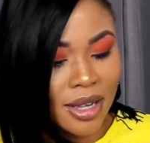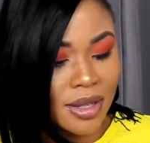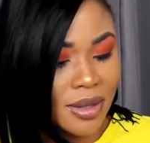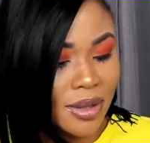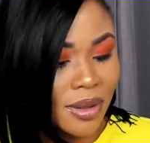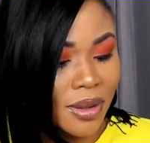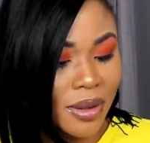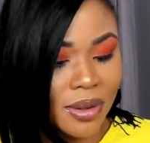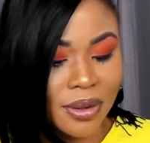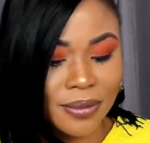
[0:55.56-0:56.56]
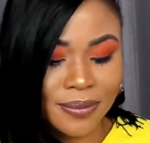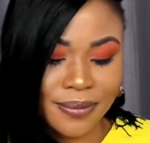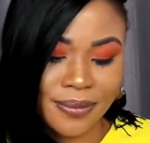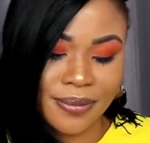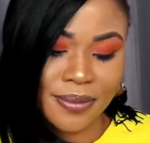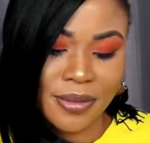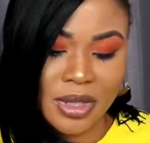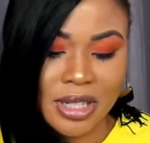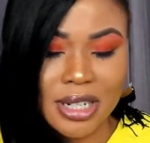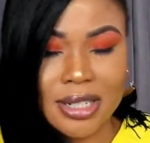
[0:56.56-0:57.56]
So,
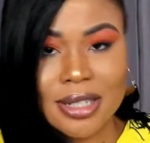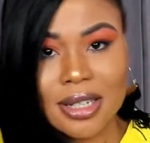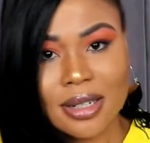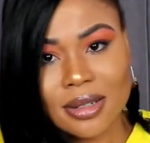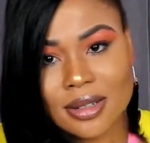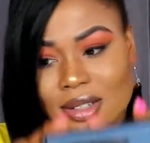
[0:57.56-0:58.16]
see the seal?